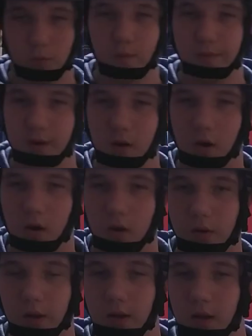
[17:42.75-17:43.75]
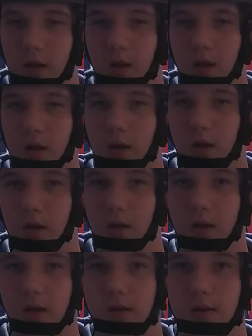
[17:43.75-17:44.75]
what we called
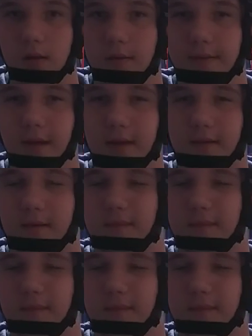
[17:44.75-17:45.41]
the,